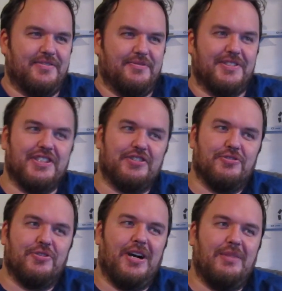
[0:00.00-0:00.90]
once I
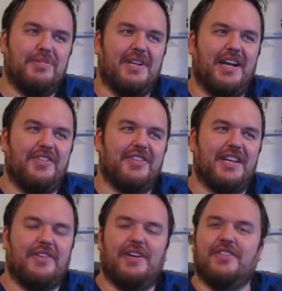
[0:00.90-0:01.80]
grew up, I set
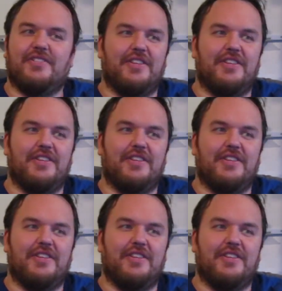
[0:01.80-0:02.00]
out as